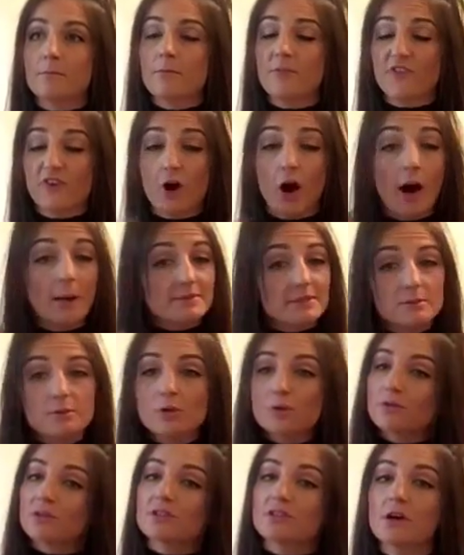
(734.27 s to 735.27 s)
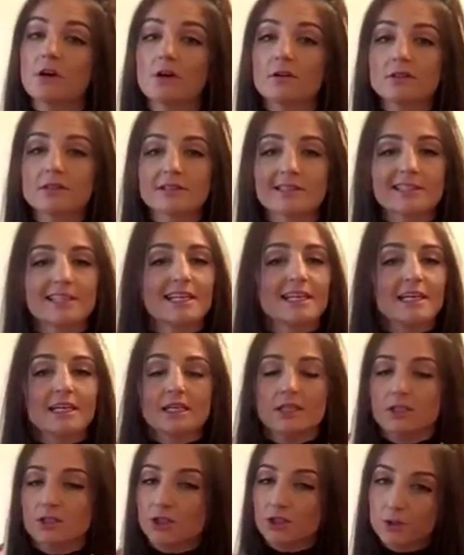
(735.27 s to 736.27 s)
For optimal results,
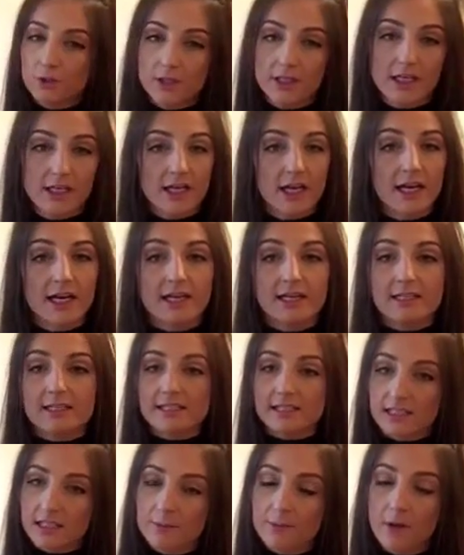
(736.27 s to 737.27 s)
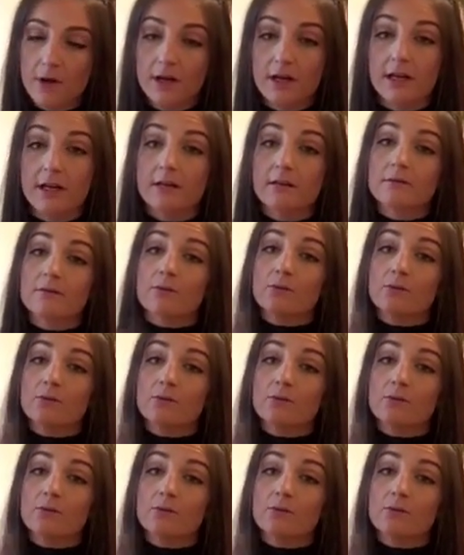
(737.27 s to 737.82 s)
do it at night, sleep on it,